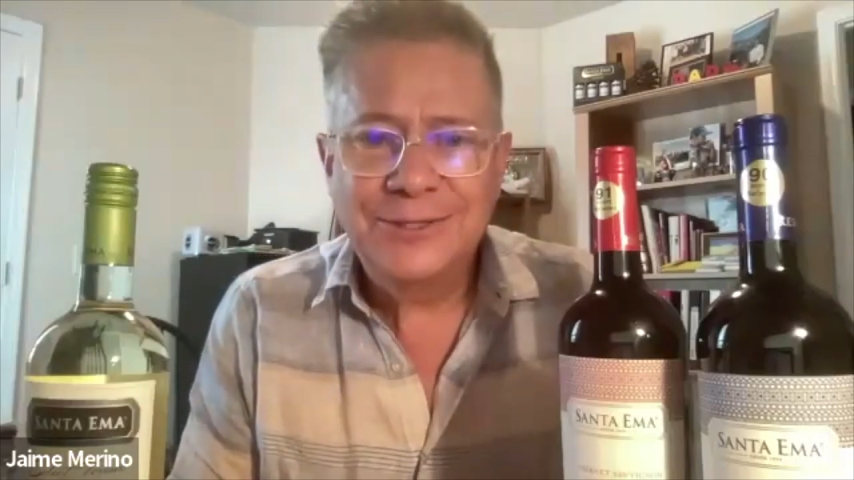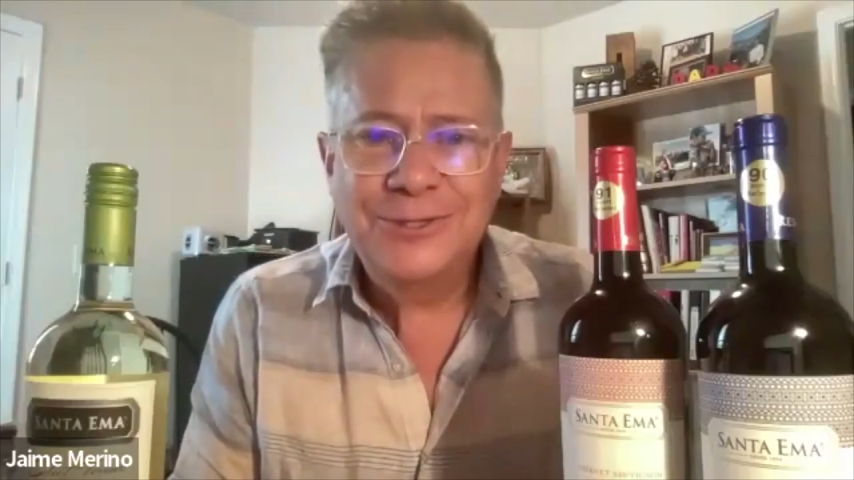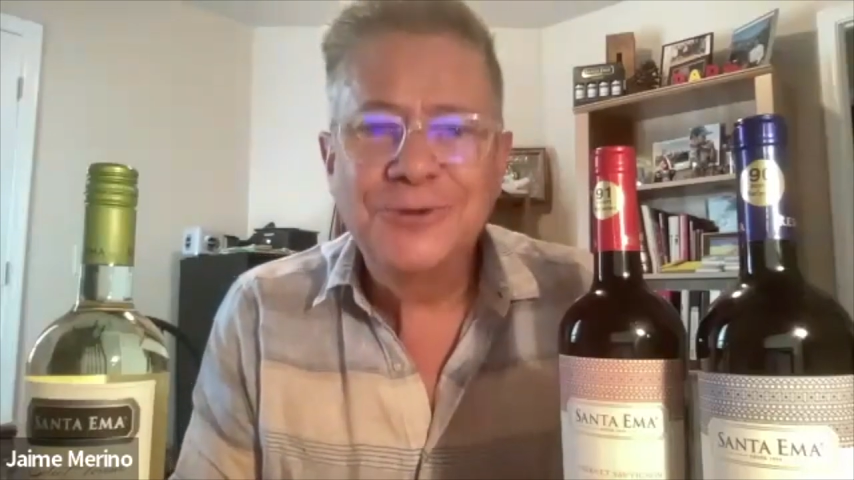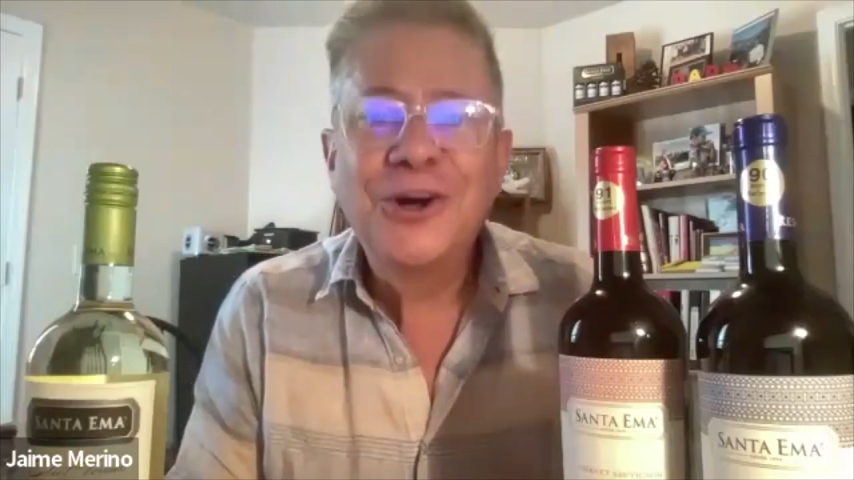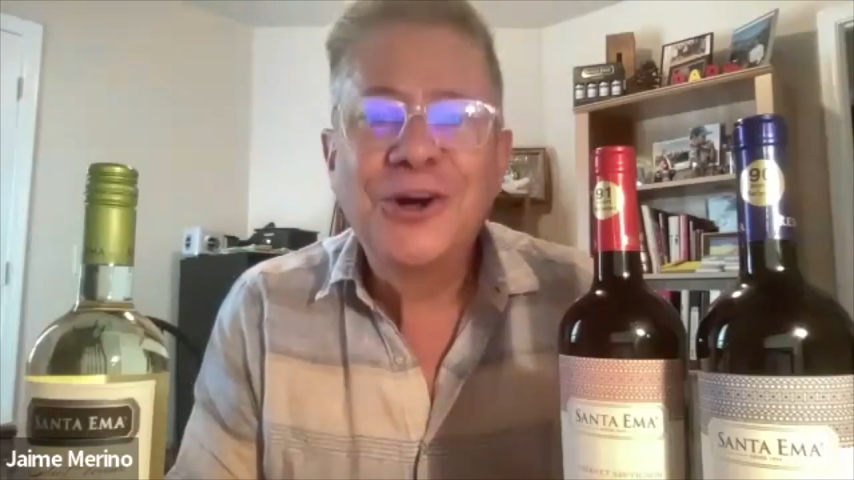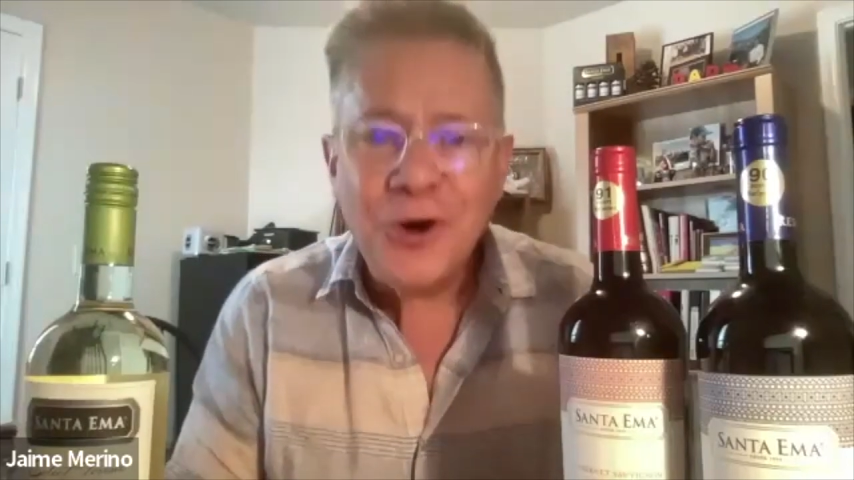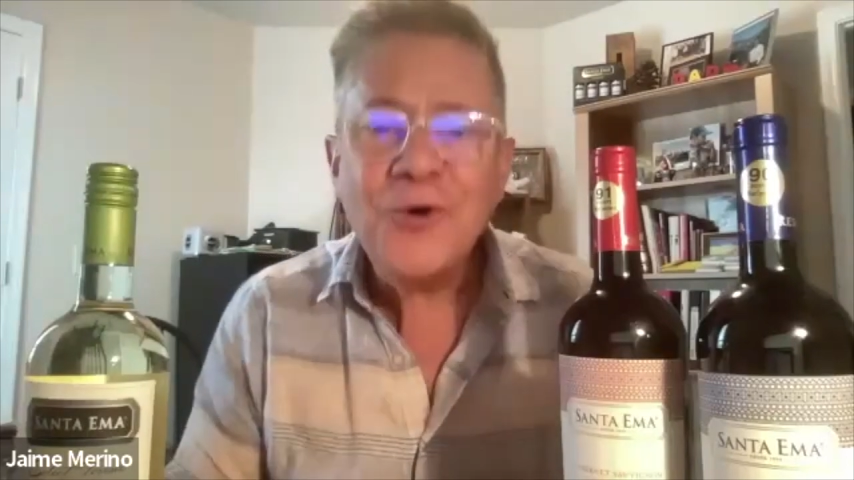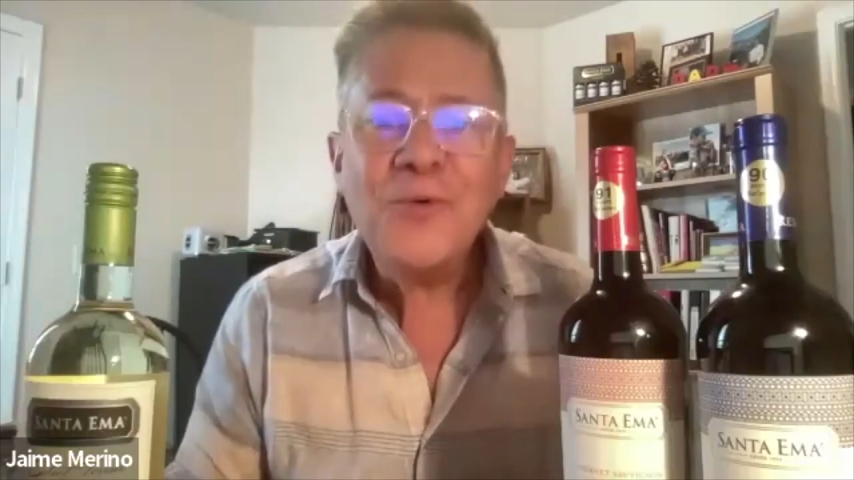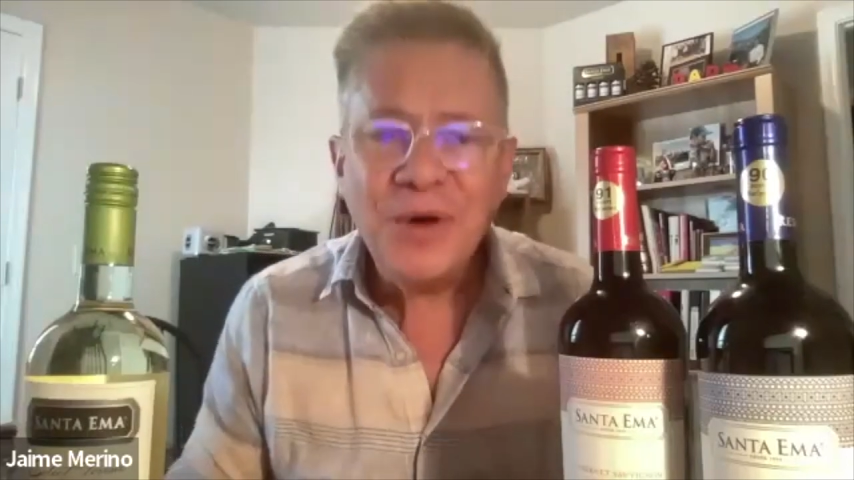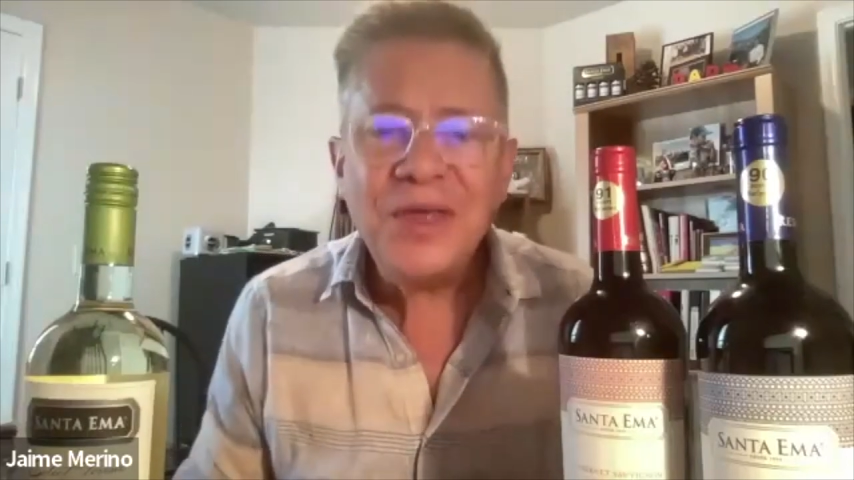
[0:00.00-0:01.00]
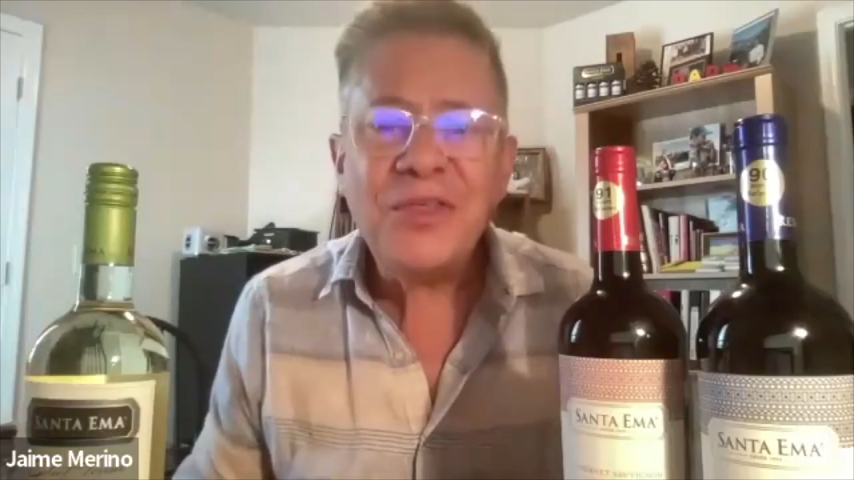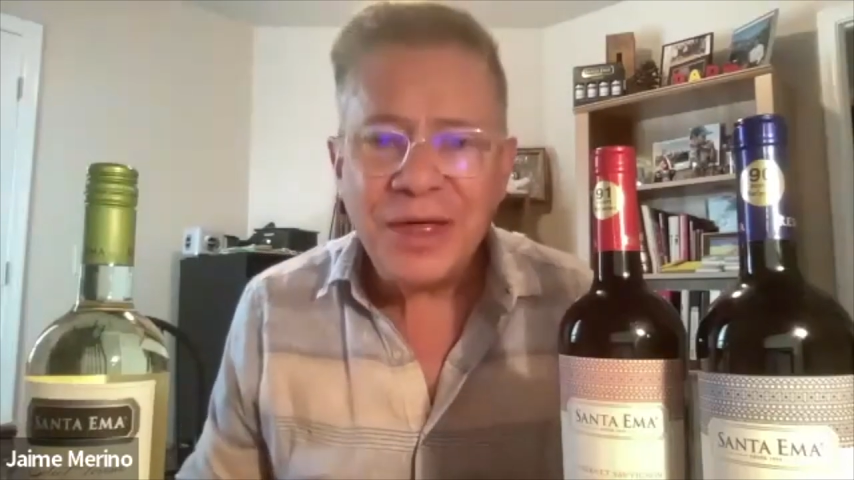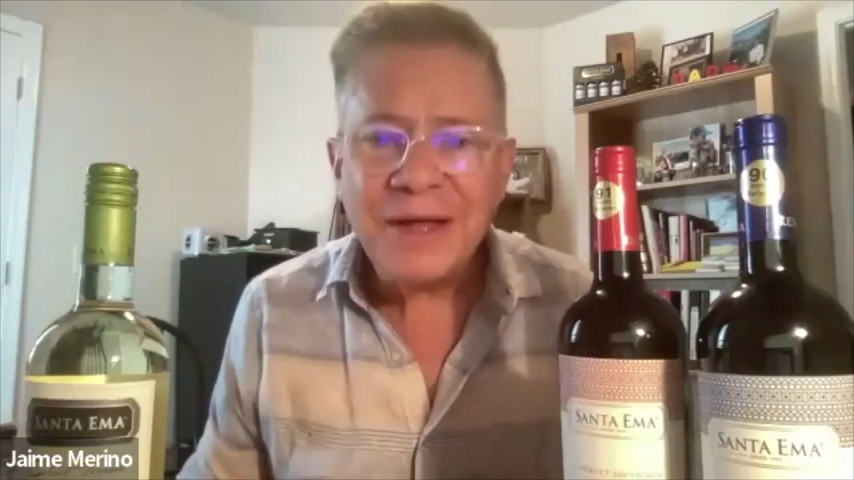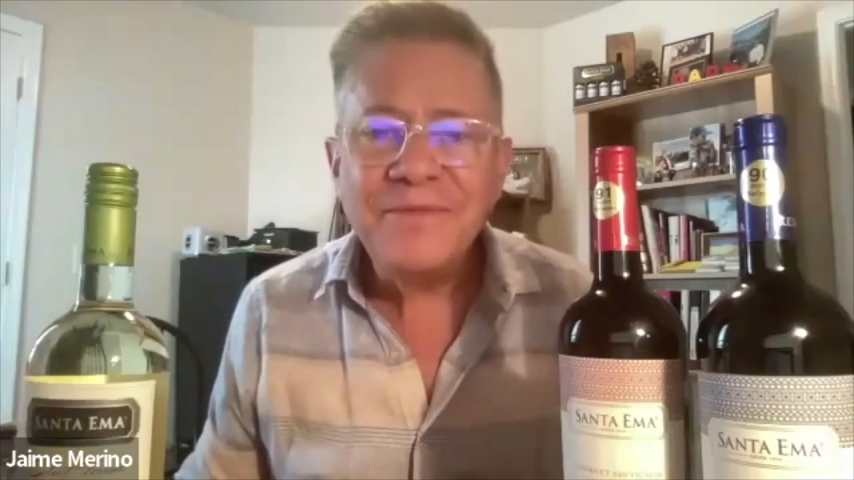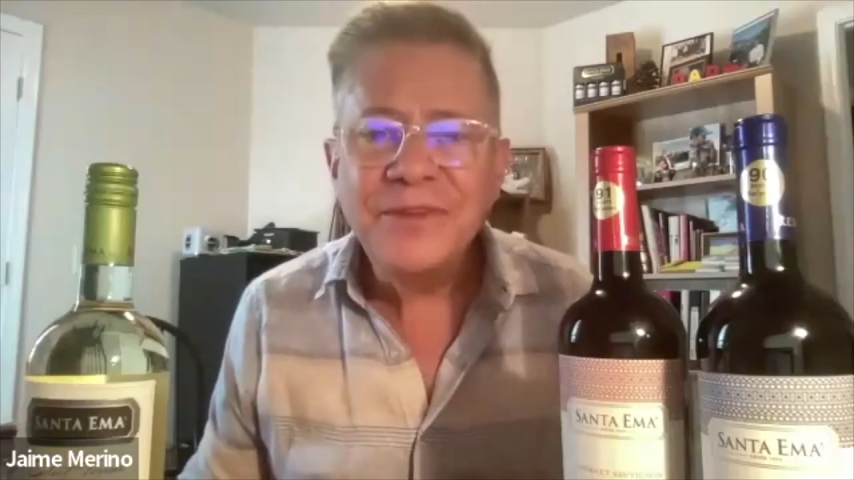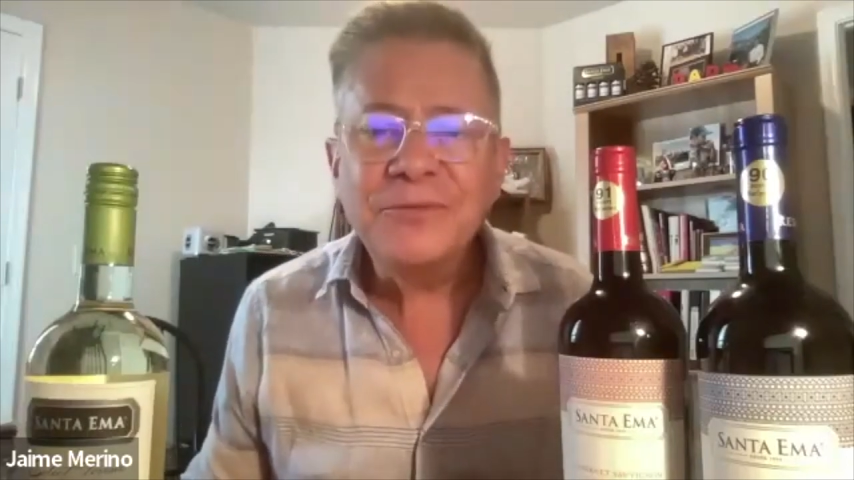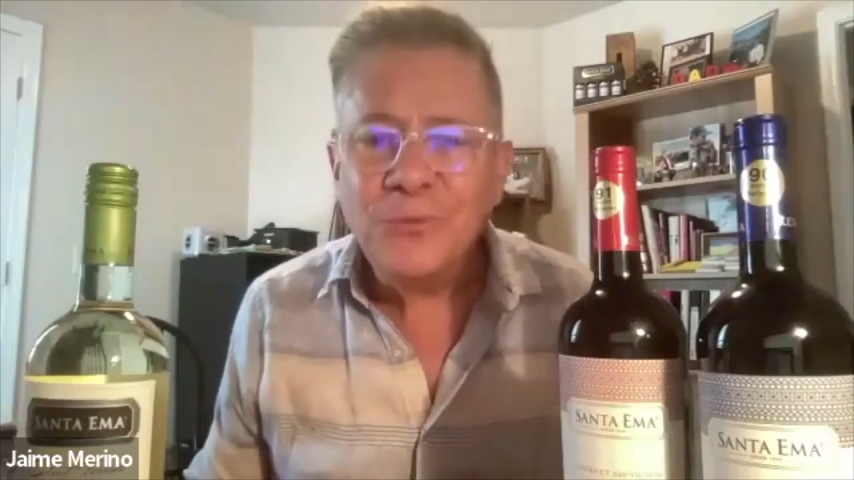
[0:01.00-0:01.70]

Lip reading: to go with the,